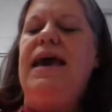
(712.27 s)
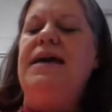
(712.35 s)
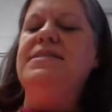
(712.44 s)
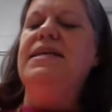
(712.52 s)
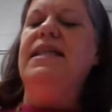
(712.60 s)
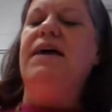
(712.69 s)

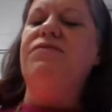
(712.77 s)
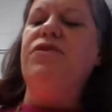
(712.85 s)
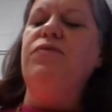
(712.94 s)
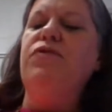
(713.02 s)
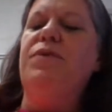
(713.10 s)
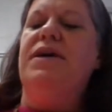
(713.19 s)
As he left
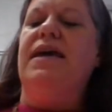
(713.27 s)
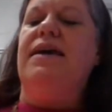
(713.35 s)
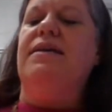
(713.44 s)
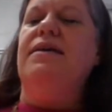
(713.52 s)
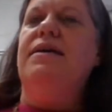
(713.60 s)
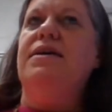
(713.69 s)
the room
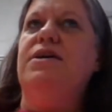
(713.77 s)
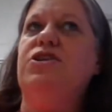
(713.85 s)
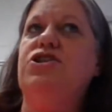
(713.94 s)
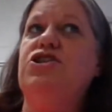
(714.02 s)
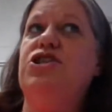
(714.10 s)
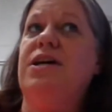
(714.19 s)
again,
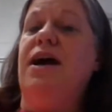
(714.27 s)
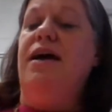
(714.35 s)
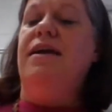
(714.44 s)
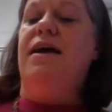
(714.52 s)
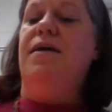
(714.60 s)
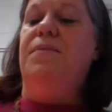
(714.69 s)
she
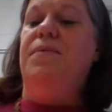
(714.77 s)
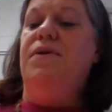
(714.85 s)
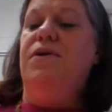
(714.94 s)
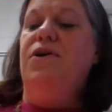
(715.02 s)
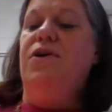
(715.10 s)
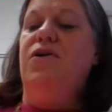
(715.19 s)
got up,
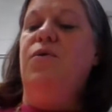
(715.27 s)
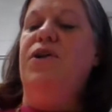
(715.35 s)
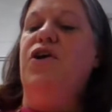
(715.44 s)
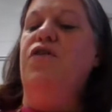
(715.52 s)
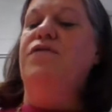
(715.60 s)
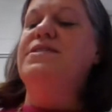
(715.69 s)

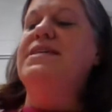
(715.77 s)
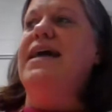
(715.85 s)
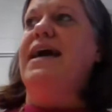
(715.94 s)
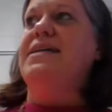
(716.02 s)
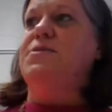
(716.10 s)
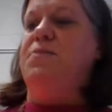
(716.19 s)
went over to
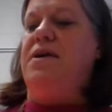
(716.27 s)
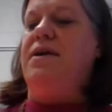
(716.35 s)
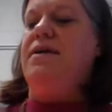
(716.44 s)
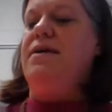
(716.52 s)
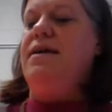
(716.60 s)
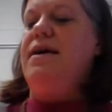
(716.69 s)

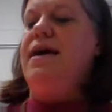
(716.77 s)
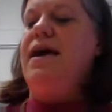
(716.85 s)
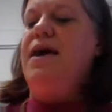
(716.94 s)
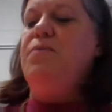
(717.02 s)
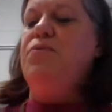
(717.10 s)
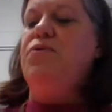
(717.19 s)
Gatsby,
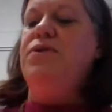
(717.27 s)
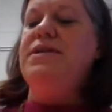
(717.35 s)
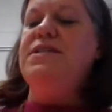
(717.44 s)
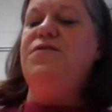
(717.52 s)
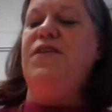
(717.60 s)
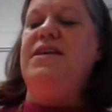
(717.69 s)
pulled
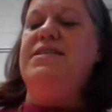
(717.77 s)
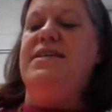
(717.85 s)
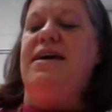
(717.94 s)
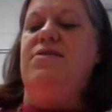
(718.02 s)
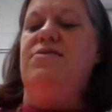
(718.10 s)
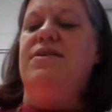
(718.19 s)
his face
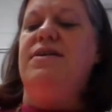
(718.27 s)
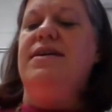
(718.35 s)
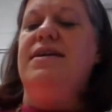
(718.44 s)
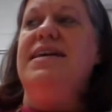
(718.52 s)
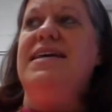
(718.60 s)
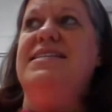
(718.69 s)
down,
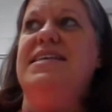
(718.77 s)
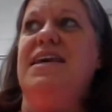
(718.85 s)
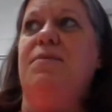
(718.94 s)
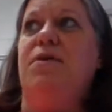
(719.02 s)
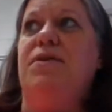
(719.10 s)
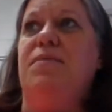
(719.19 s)
kissing
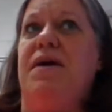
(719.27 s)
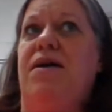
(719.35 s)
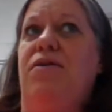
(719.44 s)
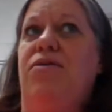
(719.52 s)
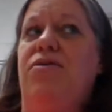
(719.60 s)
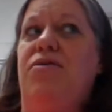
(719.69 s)
him on the
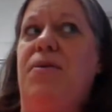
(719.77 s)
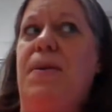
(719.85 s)
mouth.